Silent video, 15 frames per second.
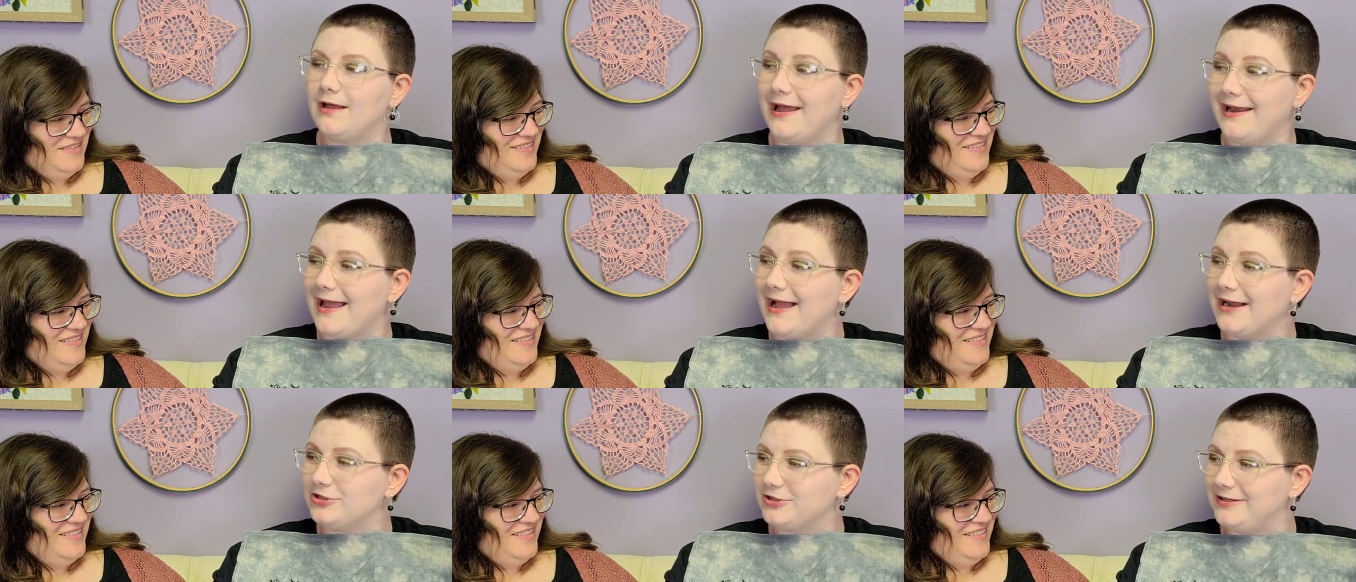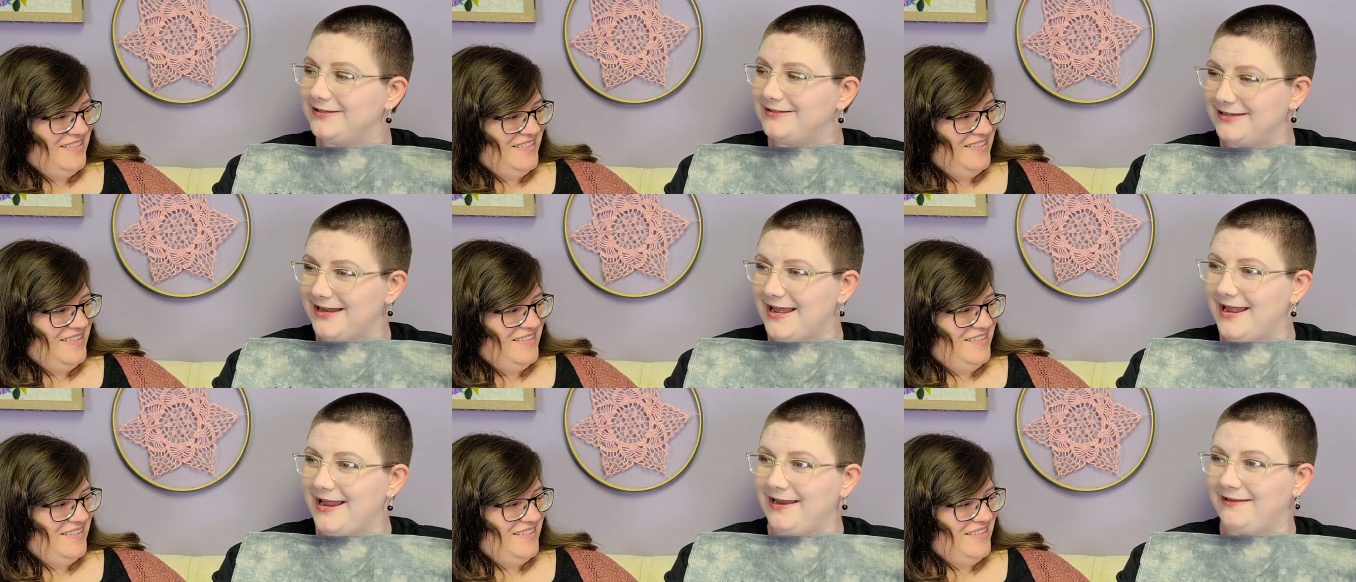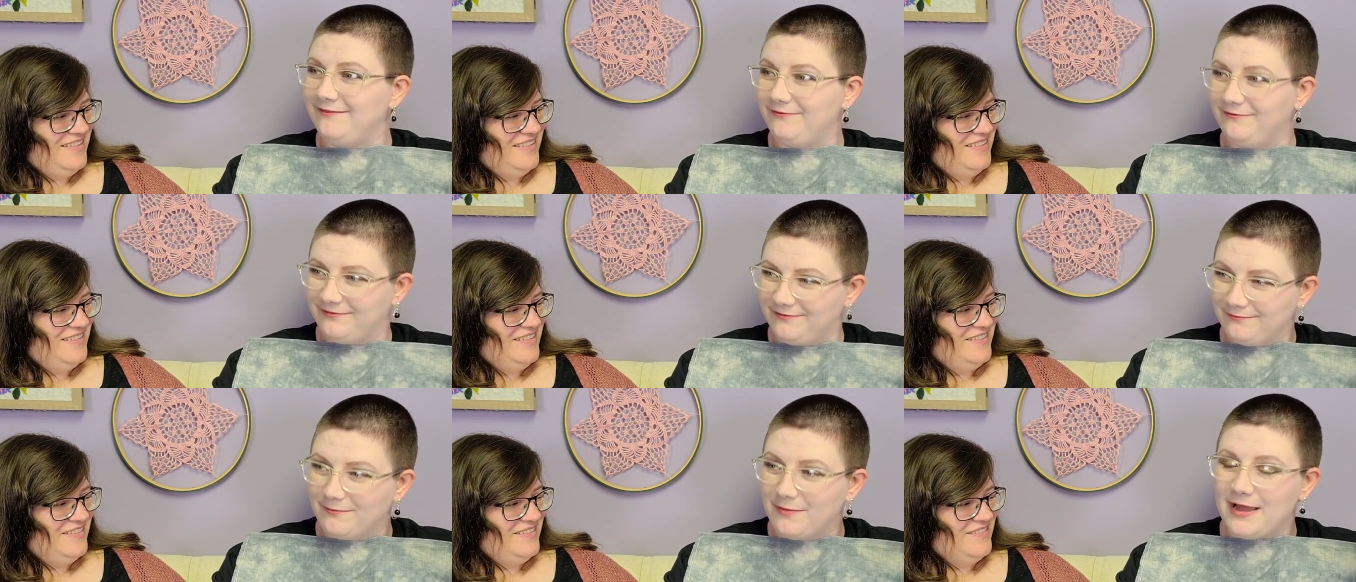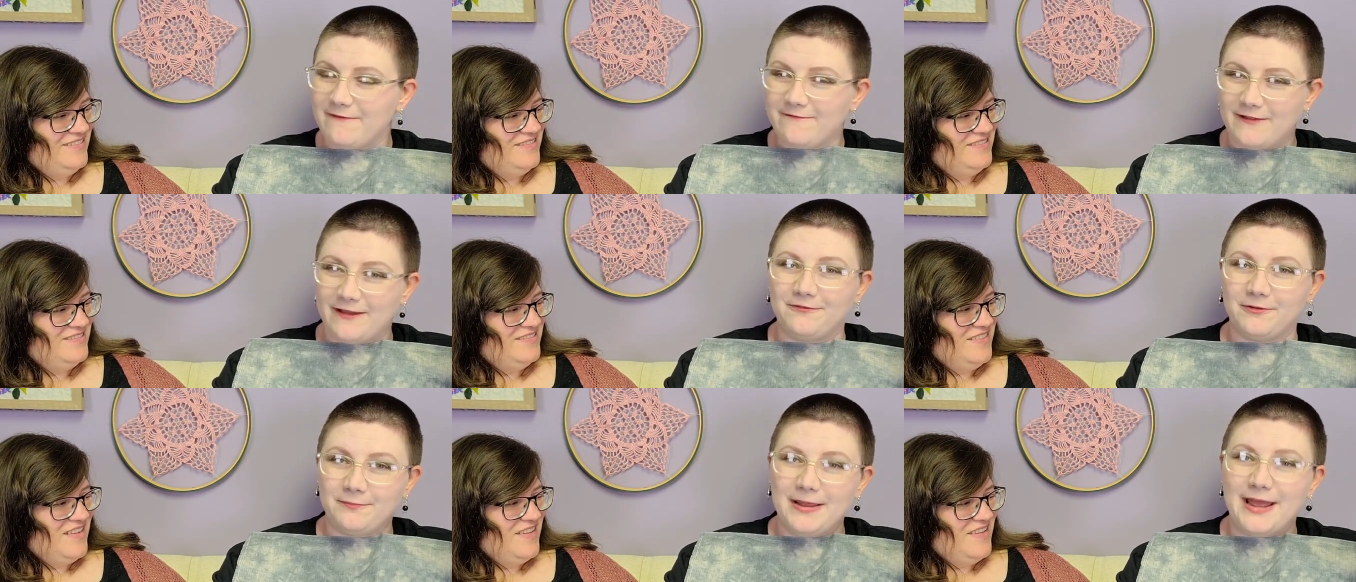Speaker 1: and actually today, my favorite